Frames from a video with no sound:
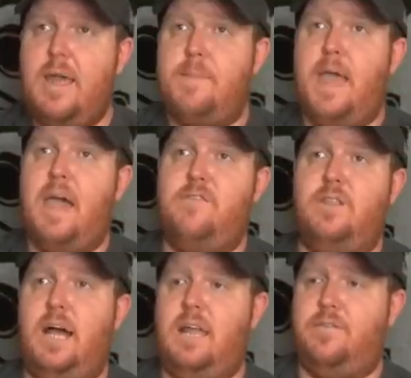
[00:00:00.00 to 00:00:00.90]
They have a
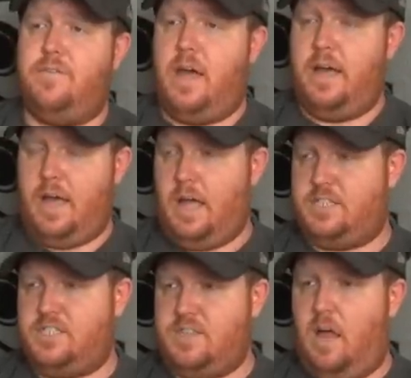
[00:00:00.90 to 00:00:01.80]
lot of a
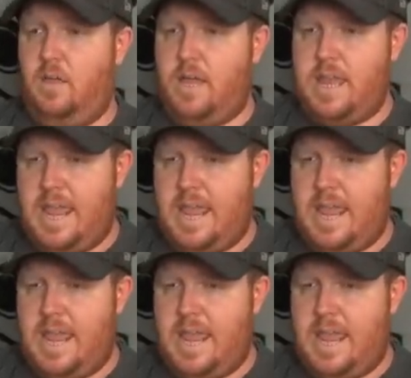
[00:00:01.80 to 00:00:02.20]
solid